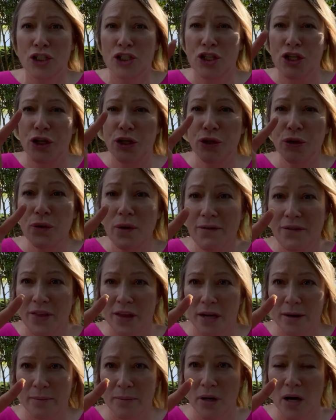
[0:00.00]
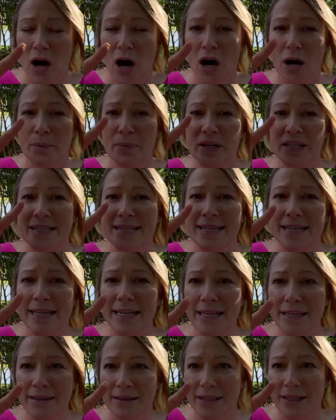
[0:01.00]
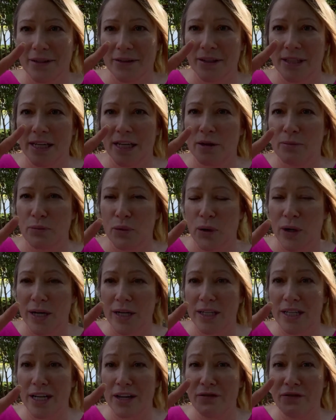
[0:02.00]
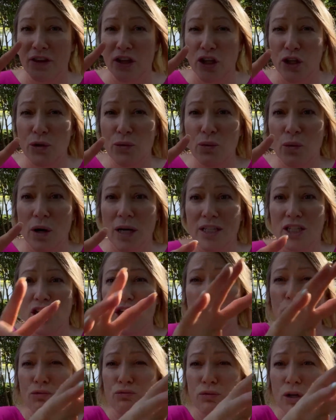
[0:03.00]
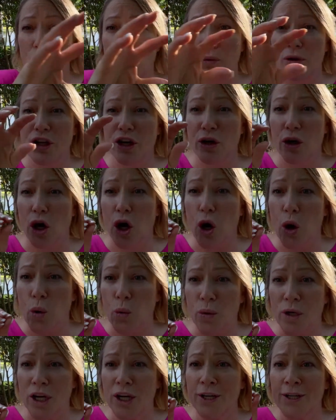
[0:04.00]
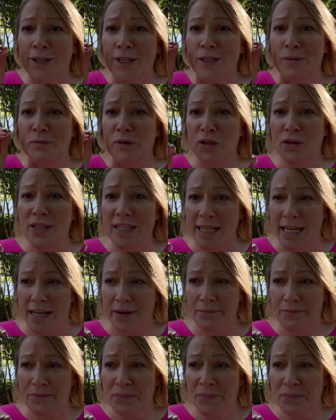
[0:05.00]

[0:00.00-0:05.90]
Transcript: 2 of them are particularly important if you want to grow your own community.